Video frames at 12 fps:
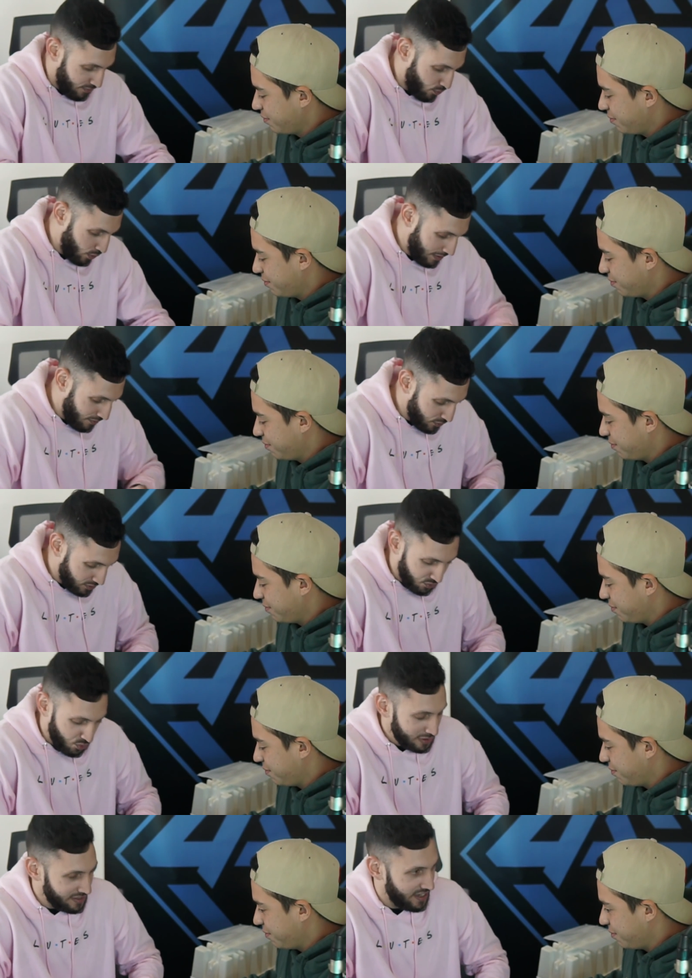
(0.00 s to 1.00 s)
Speaker 1: What if it just
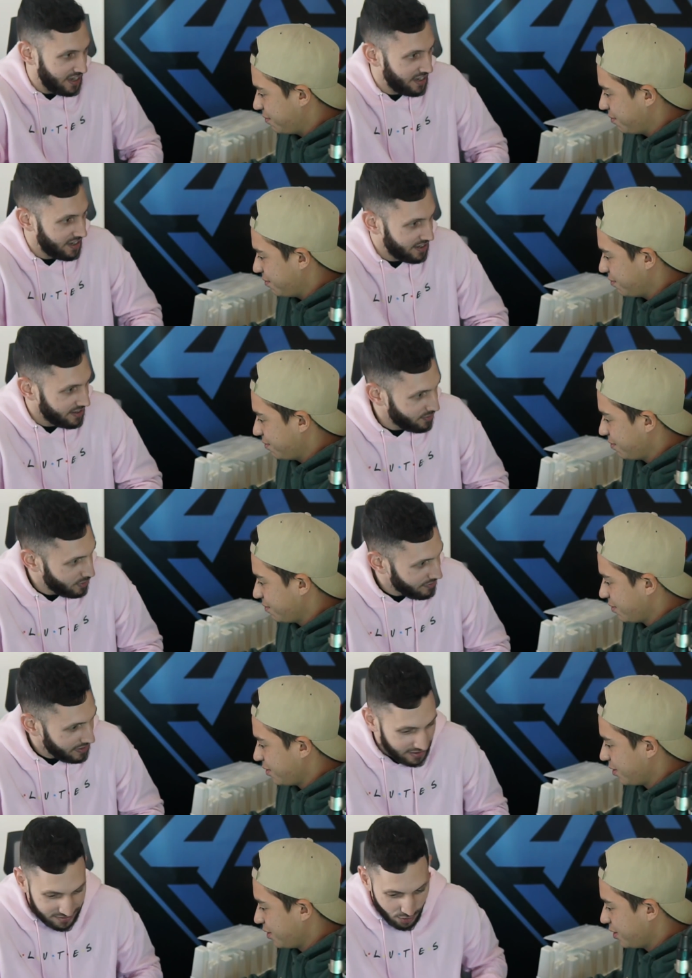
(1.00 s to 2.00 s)
wasn't in here? What if I
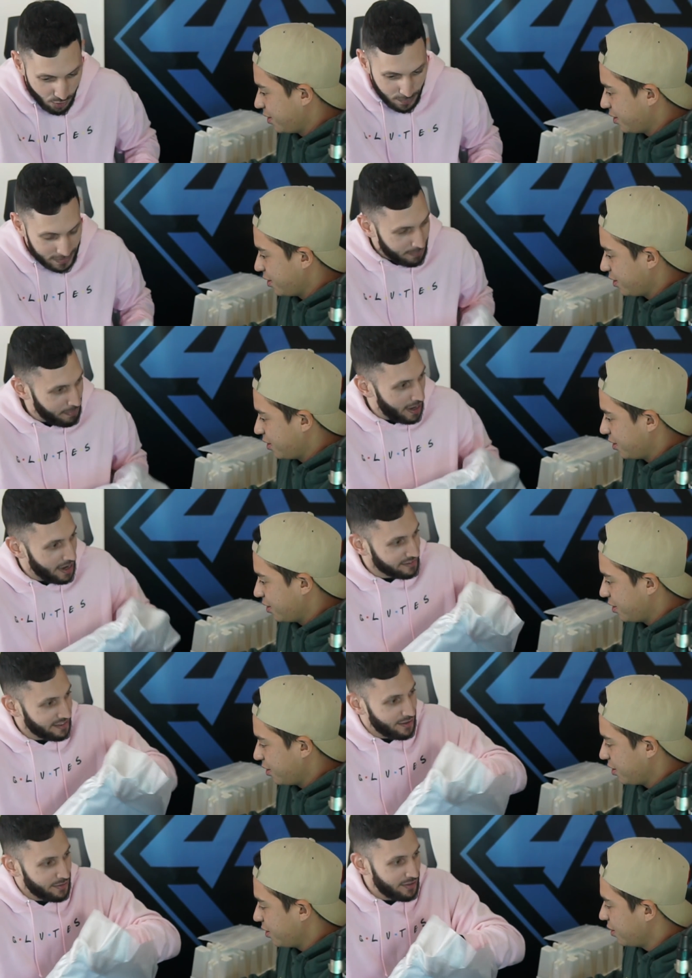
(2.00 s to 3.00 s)
just opened the box
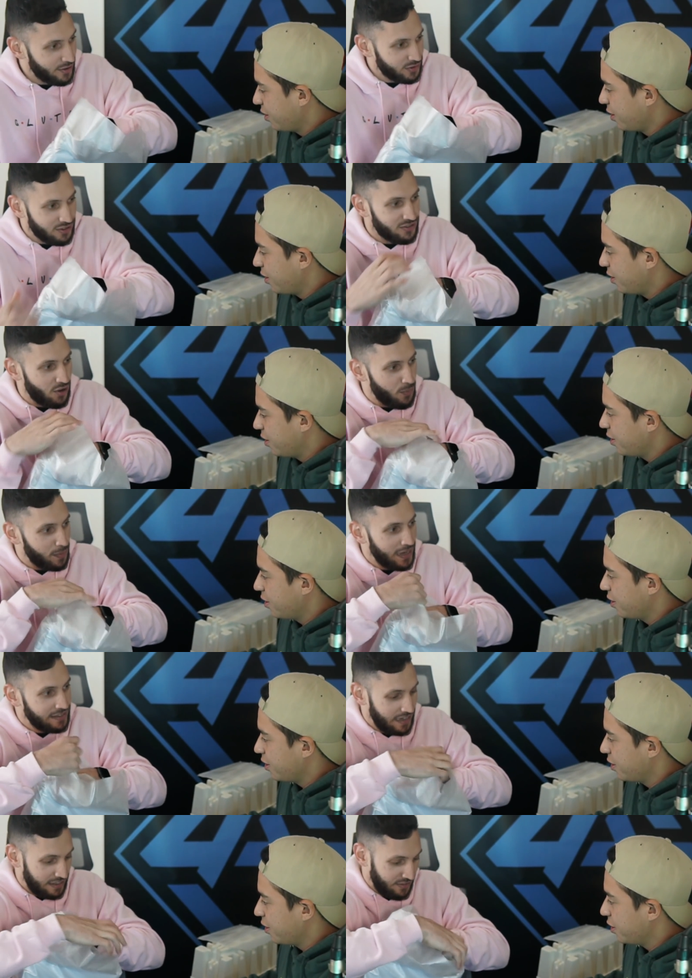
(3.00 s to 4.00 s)
and there was just no
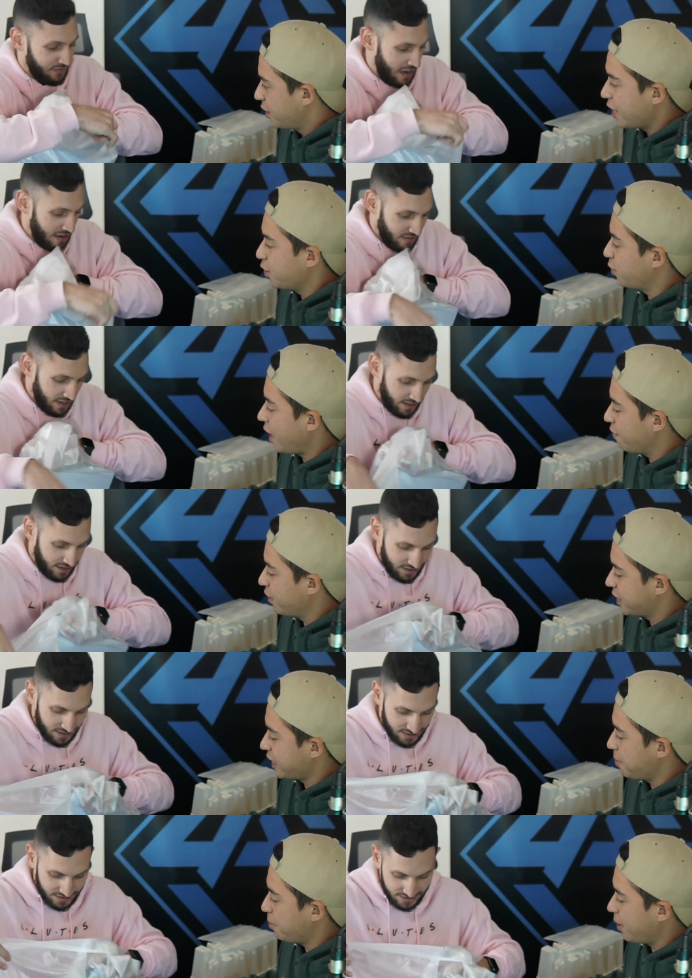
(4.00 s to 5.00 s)
PlayStation Then you'd have there? the
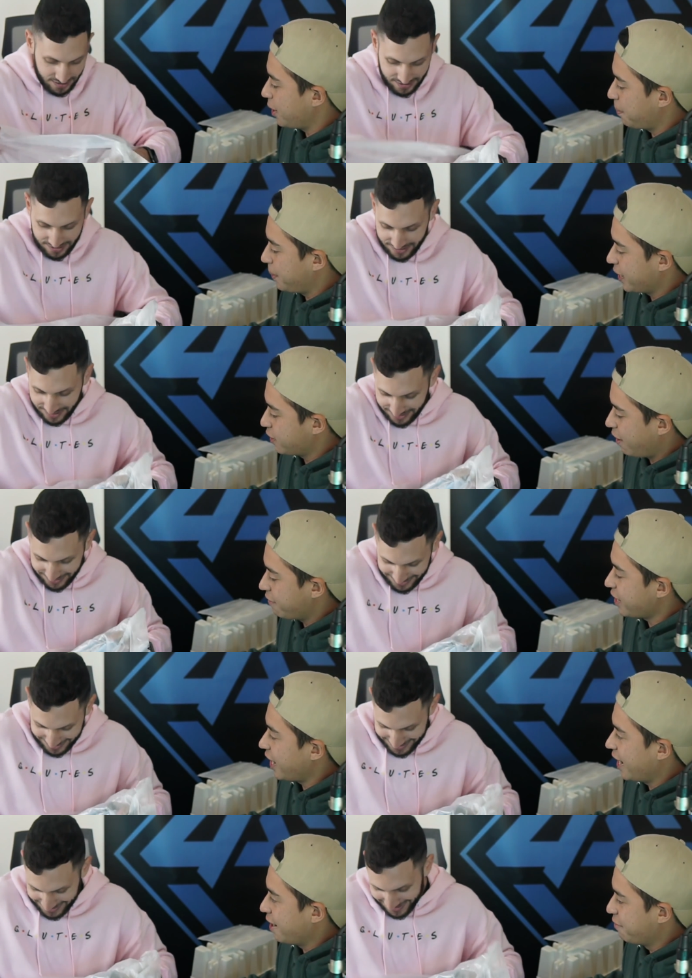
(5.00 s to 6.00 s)
Speaker 2: same amount of PS5s I
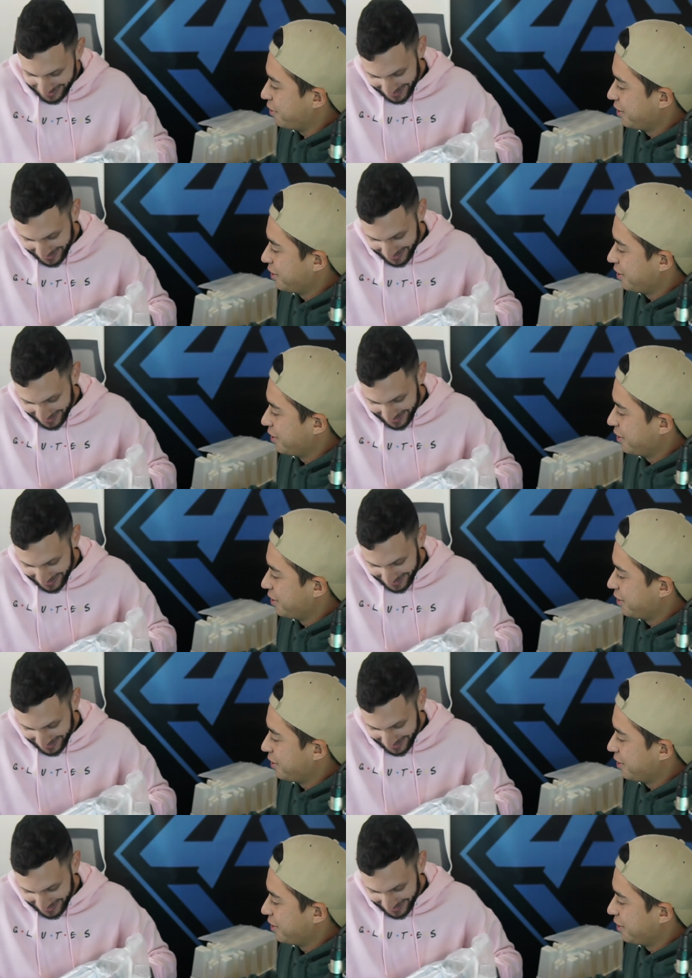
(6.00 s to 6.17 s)
have.